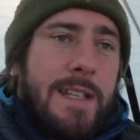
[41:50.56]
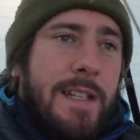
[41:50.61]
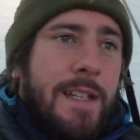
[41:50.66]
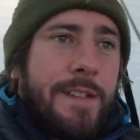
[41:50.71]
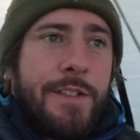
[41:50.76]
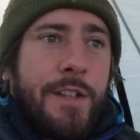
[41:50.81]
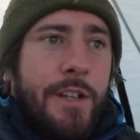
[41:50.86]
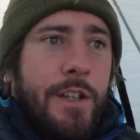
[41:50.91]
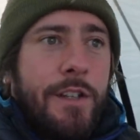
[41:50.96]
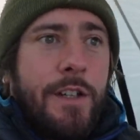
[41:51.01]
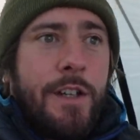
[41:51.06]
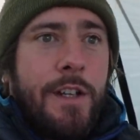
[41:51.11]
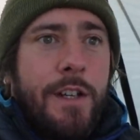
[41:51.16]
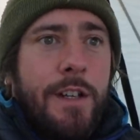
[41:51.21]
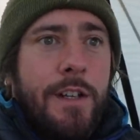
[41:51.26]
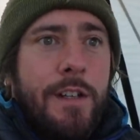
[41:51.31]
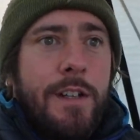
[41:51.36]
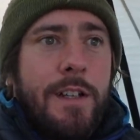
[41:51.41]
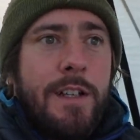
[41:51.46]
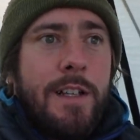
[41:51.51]
I don't
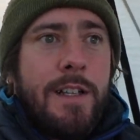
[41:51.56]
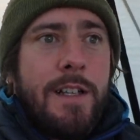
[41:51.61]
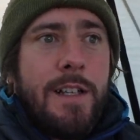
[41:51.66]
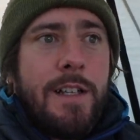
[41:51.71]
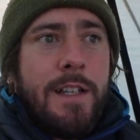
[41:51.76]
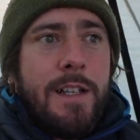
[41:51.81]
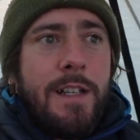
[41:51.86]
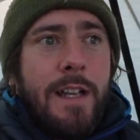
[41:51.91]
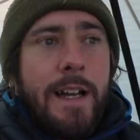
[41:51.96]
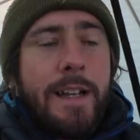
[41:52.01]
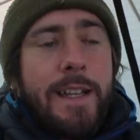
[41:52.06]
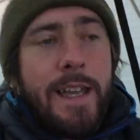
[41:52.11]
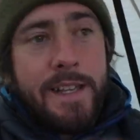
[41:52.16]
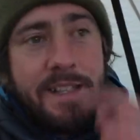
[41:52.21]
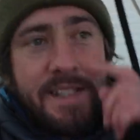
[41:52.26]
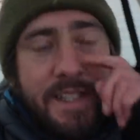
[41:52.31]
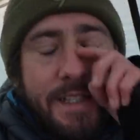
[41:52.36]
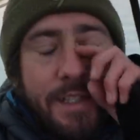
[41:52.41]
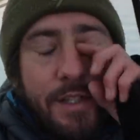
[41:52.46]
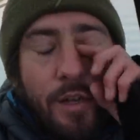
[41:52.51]
know. I
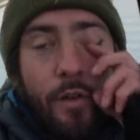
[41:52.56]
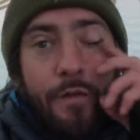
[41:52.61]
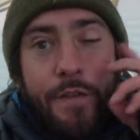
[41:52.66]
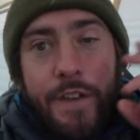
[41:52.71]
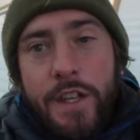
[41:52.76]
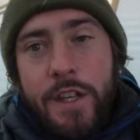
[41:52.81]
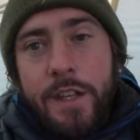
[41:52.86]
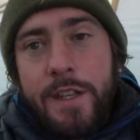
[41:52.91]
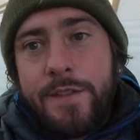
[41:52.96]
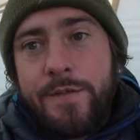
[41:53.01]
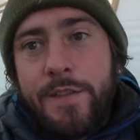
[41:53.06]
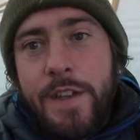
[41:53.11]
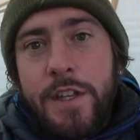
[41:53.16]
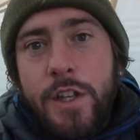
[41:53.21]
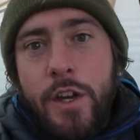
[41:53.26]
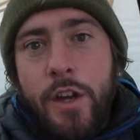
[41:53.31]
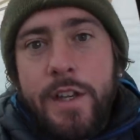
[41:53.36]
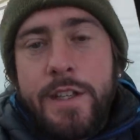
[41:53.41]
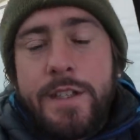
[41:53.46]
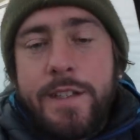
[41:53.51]
guess this
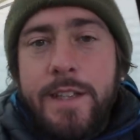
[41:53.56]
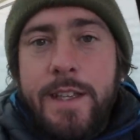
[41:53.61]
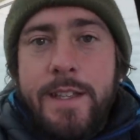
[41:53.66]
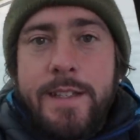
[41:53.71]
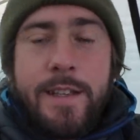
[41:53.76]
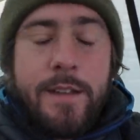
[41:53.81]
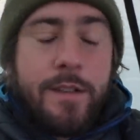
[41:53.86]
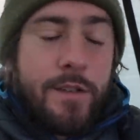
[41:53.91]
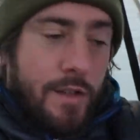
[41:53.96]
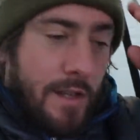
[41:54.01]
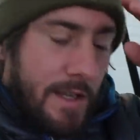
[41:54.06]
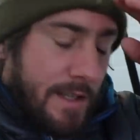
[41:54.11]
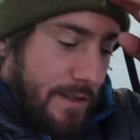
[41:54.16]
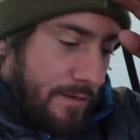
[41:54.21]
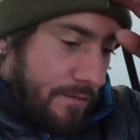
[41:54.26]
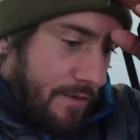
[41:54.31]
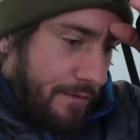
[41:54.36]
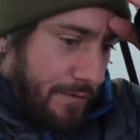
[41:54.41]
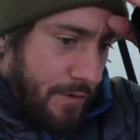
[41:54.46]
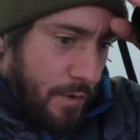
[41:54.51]
video is a
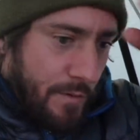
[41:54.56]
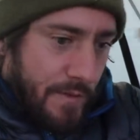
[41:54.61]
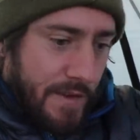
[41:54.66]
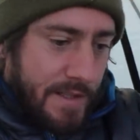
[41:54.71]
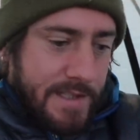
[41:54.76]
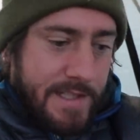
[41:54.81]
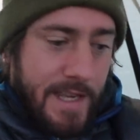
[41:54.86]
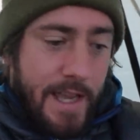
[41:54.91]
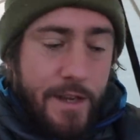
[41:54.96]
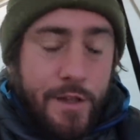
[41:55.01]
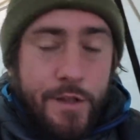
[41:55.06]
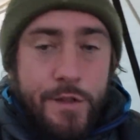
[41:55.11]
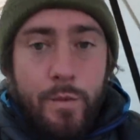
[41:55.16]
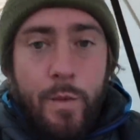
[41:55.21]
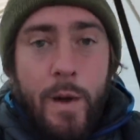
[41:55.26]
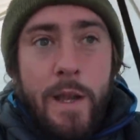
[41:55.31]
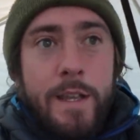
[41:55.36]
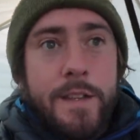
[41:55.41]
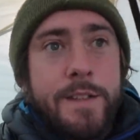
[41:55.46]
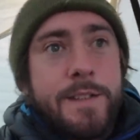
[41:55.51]
review of this tent, as
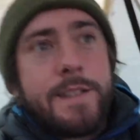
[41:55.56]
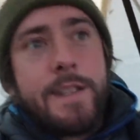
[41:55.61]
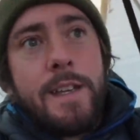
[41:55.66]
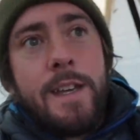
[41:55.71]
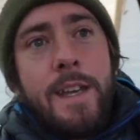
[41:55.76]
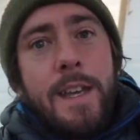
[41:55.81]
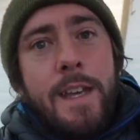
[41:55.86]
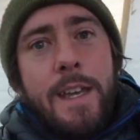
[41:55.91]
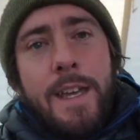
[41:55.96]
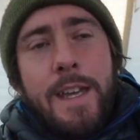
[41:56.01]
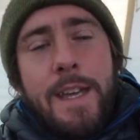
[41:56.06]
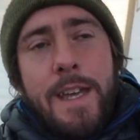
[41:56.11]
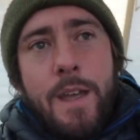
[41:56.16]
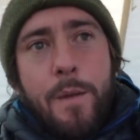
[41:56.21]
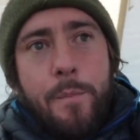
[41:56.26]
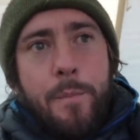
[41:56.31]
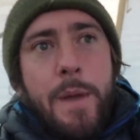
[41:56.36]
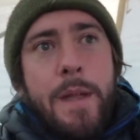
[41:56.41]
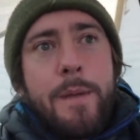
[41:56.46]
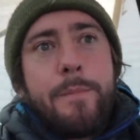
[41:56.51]
well as
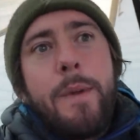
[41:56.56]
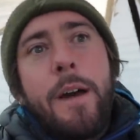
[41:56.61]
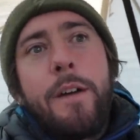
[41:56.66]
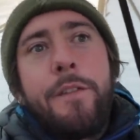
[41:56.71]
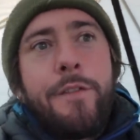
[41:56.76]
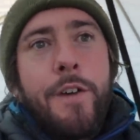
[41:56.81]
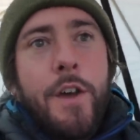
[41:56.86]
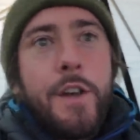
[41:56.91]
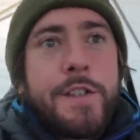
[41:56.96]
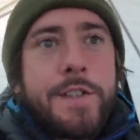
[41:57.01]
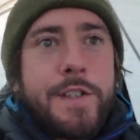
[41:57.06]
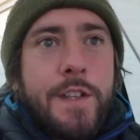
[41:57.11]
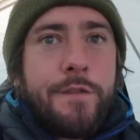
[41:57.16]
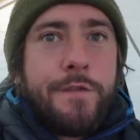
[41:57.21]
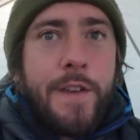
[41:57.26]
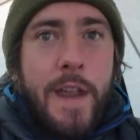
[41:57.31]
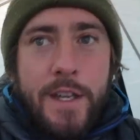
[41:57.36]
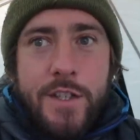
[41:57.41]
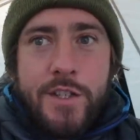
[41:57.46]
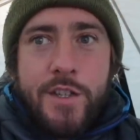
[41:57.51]
it being my first
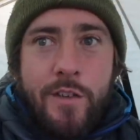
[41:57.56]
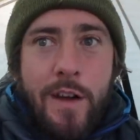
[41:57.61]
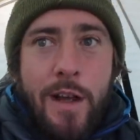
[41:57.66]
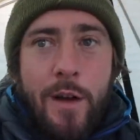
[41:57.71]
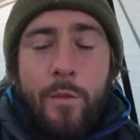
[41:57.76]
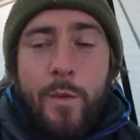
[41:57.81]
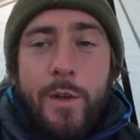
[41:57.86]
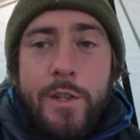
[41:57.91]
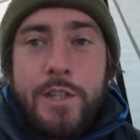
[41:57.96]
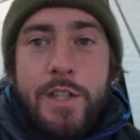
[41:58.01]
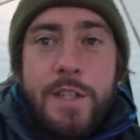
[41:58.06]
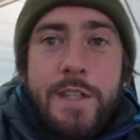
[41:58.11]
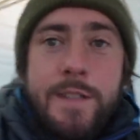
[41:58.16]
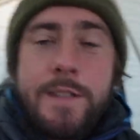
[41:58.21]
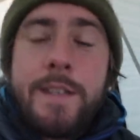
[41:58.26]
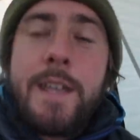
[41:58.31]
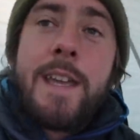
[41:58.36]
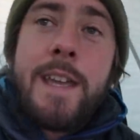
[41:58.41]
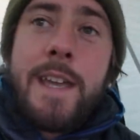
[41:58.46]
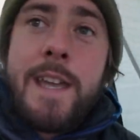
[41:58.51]
adventure out, which
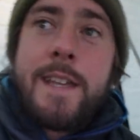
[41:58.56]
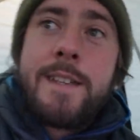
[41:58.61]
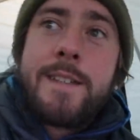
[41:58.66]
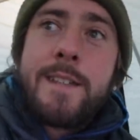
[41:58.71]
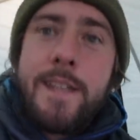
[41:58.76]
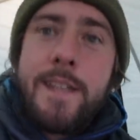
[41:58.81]
it is.